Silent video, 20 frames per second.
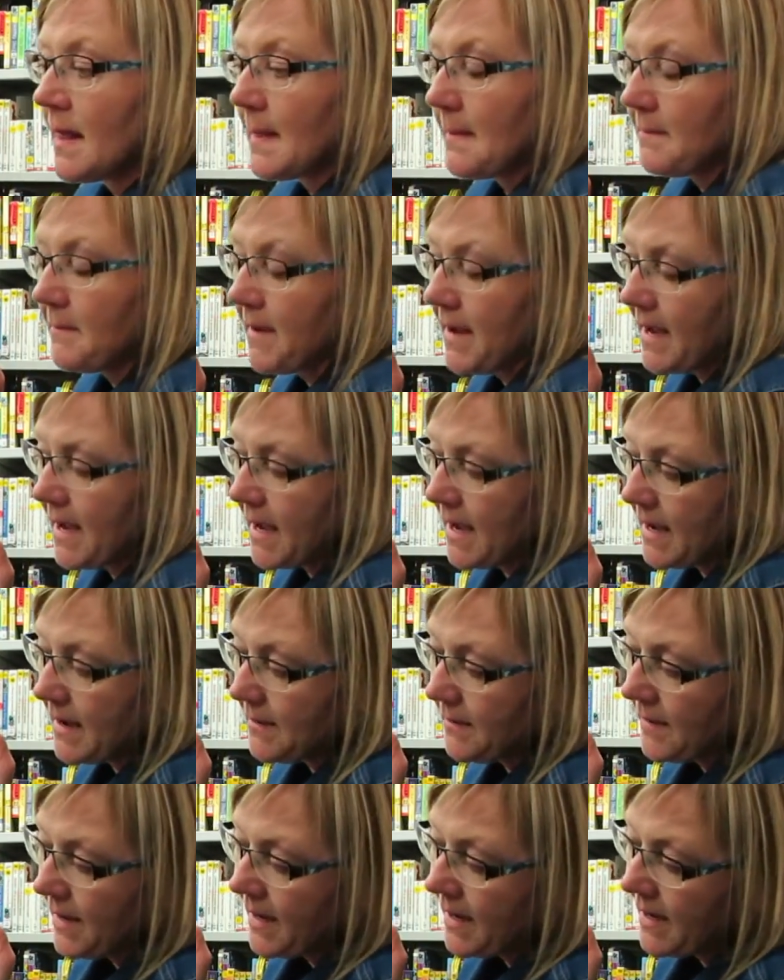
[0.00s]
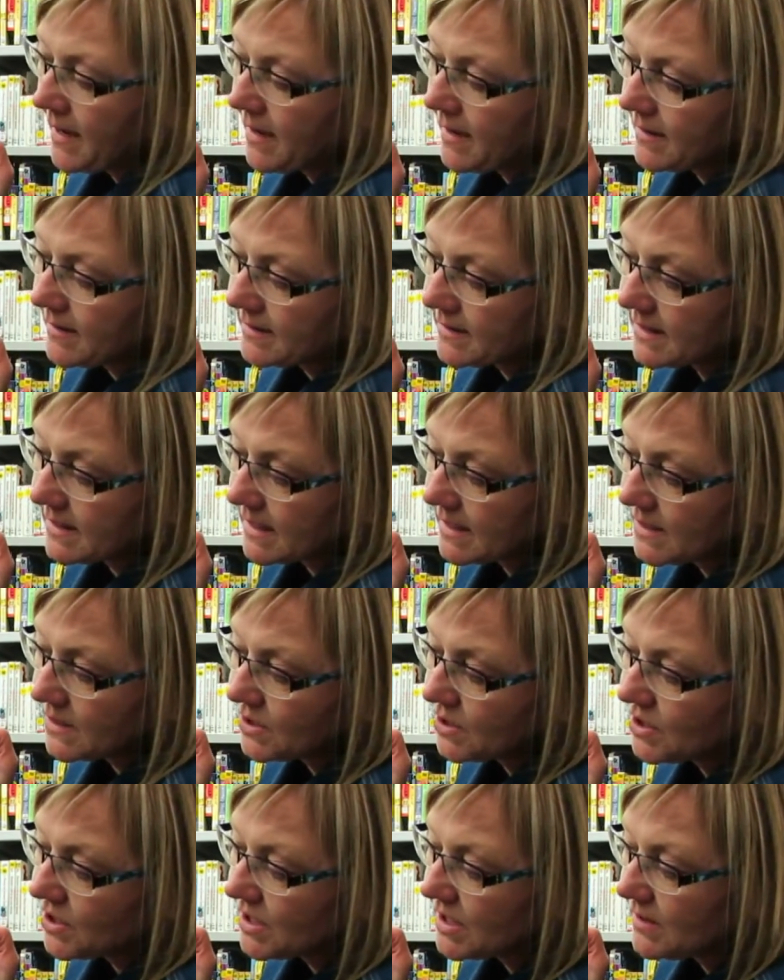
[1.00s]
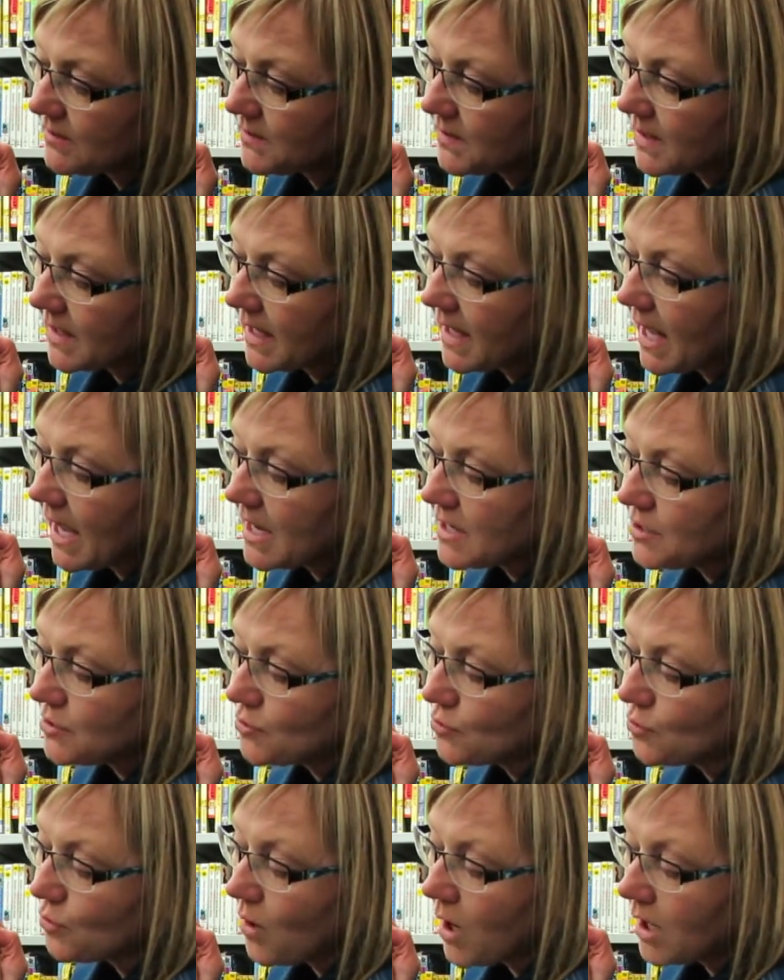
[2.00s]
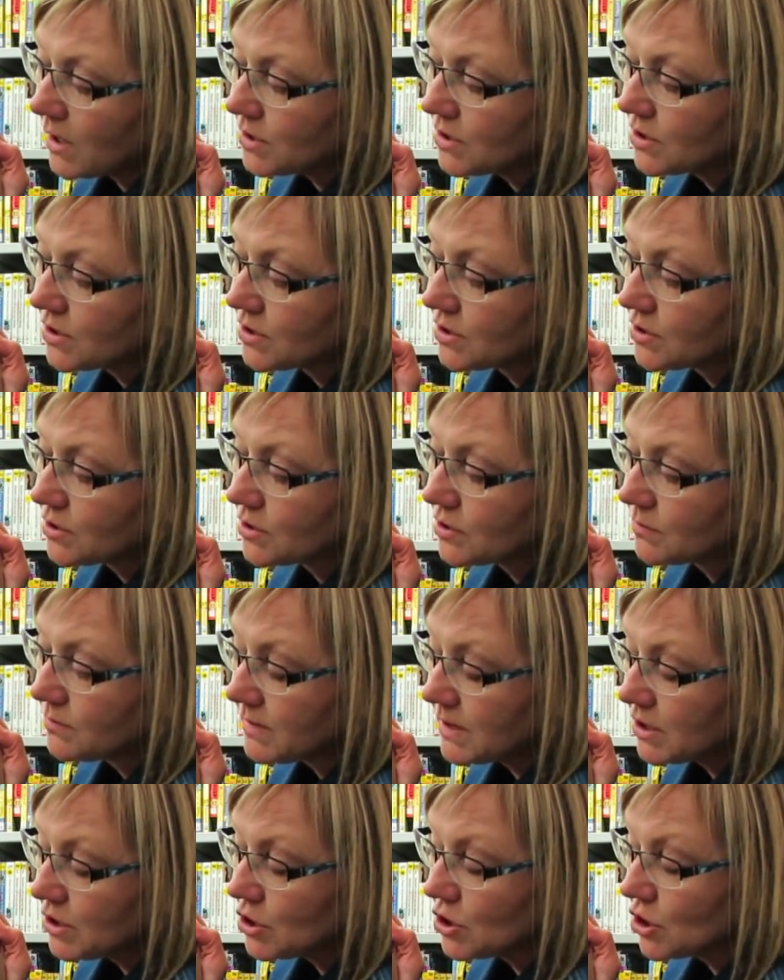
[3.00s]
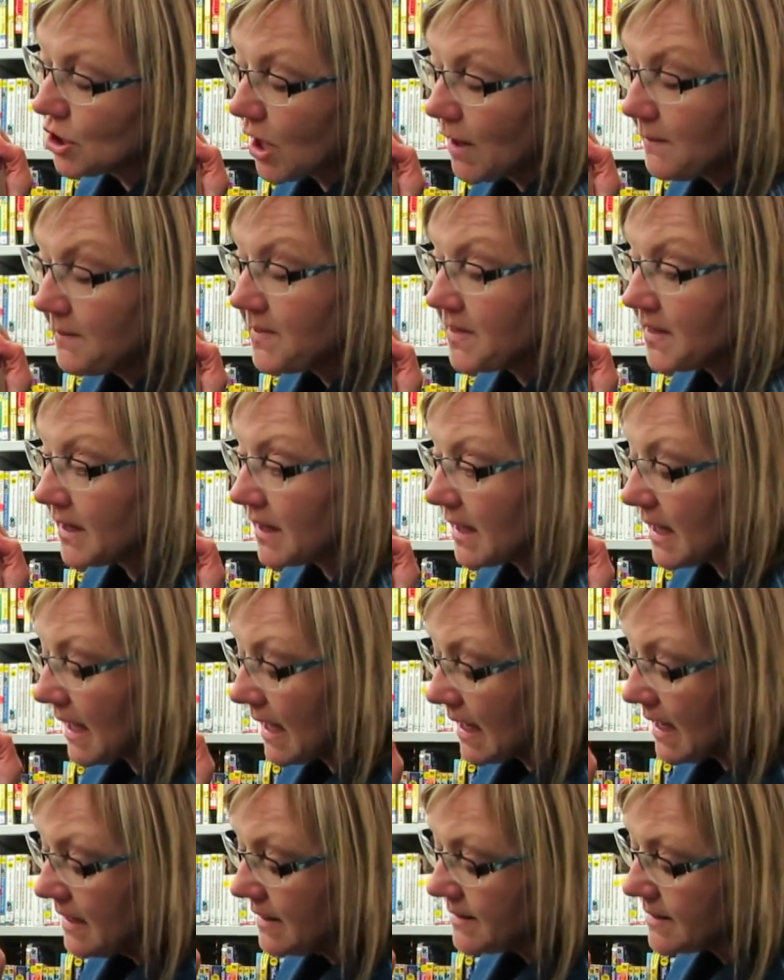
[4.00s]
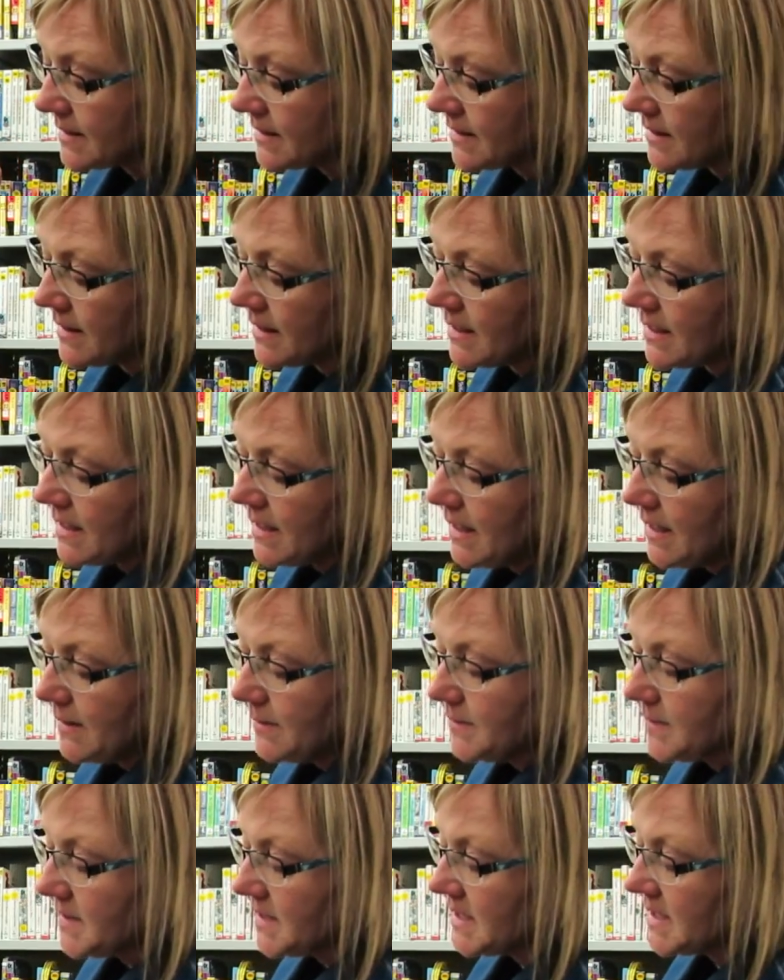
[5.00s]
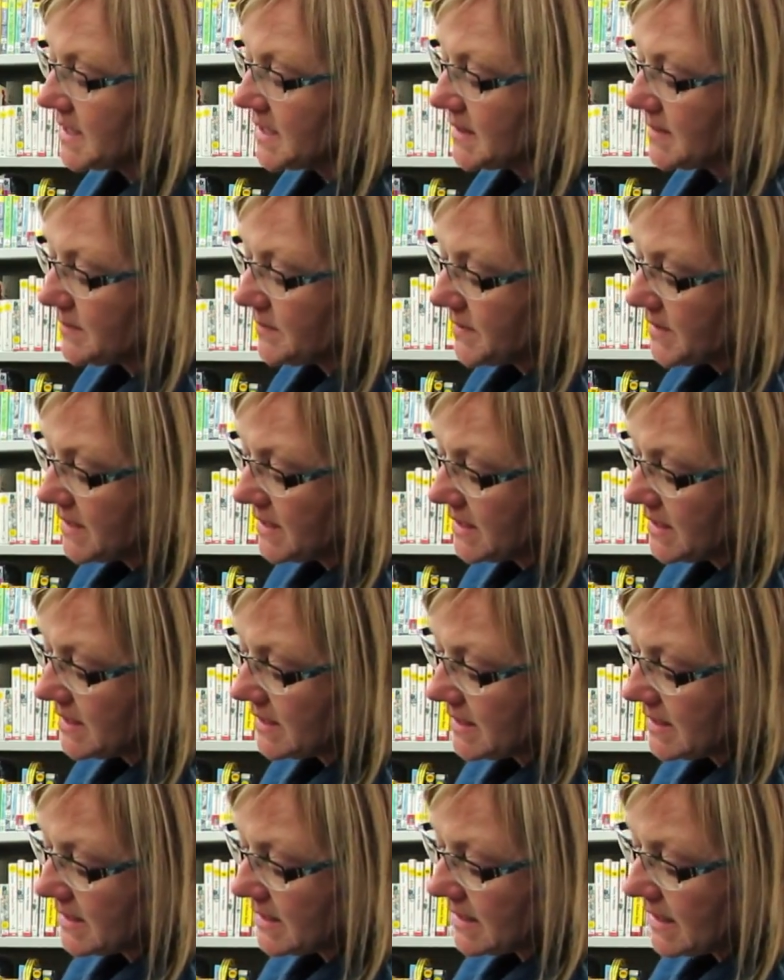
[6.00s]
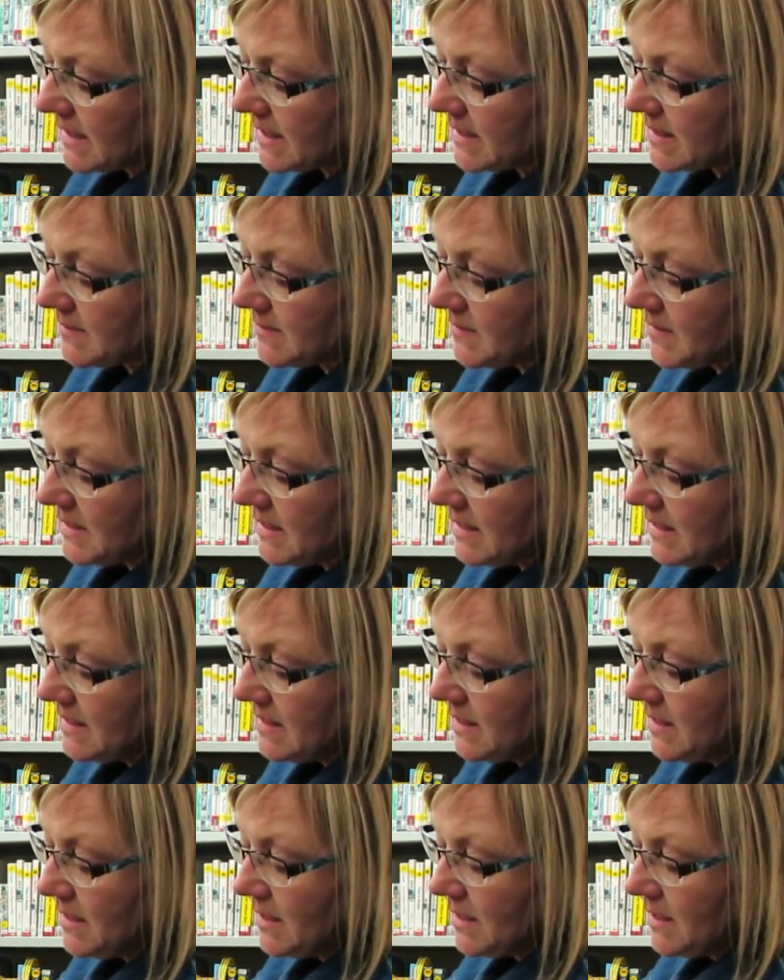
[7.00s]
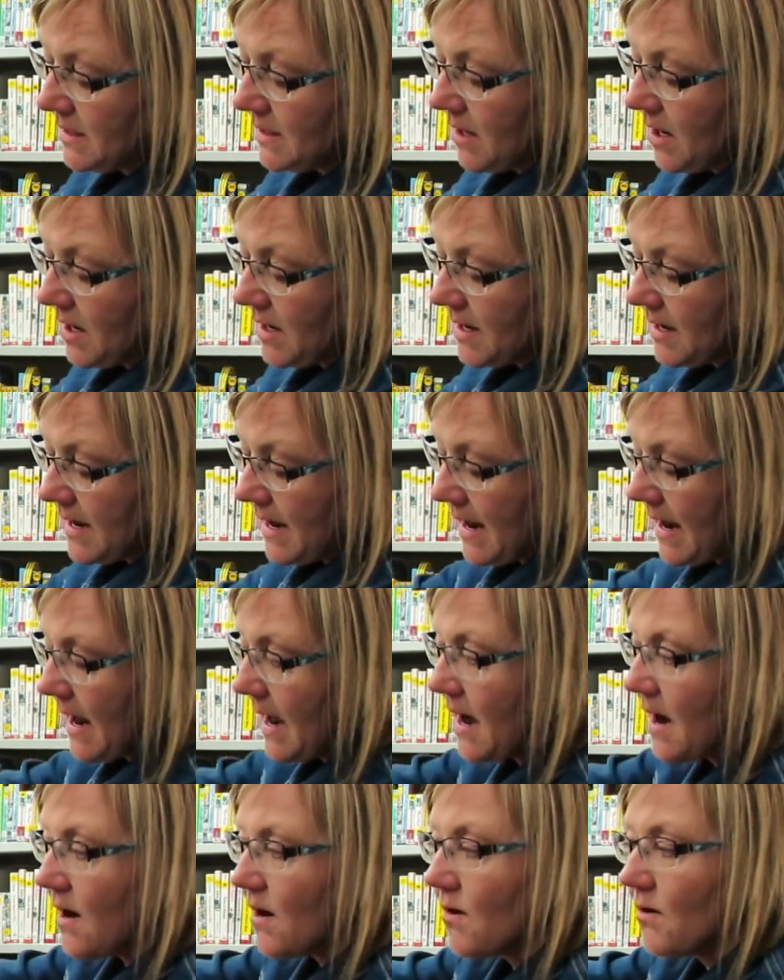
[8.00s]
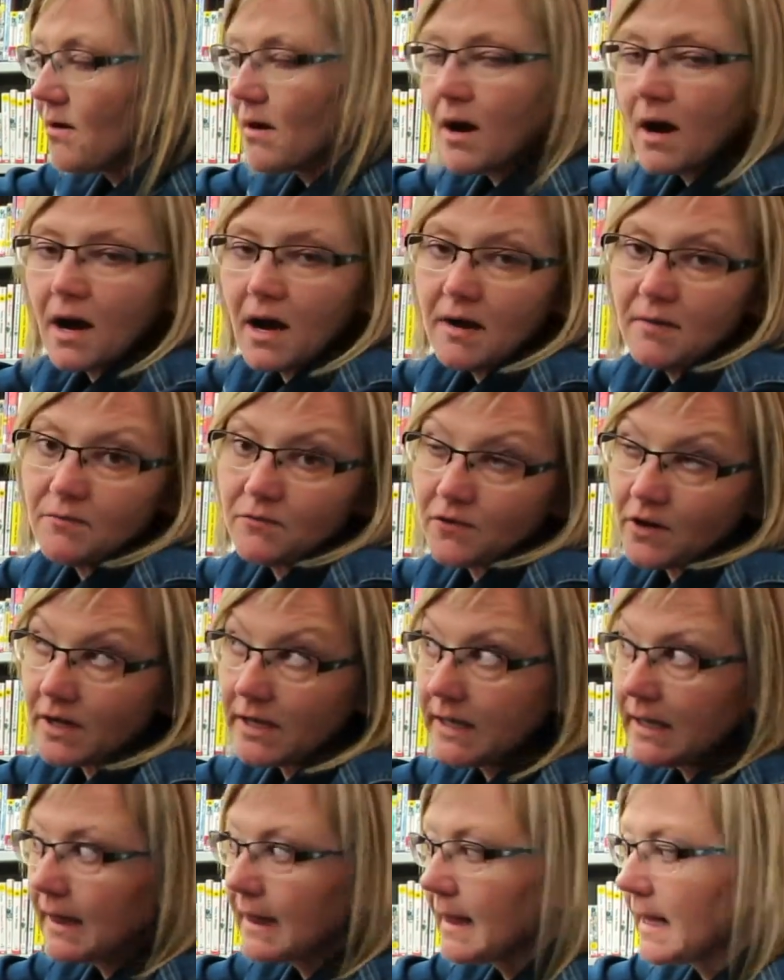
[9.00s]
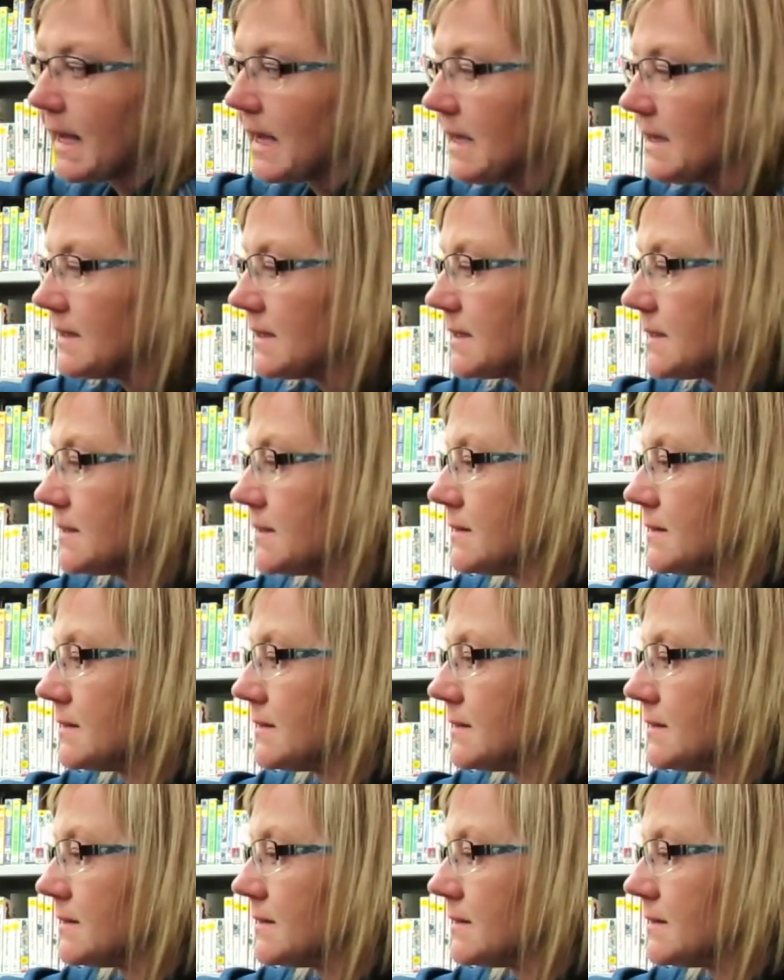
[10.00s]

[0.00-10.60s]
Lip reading: Ba, ba, says Sheep. Can you watch me jump the gate? Bzz, bzz, says Bee. Not now, I'm running late.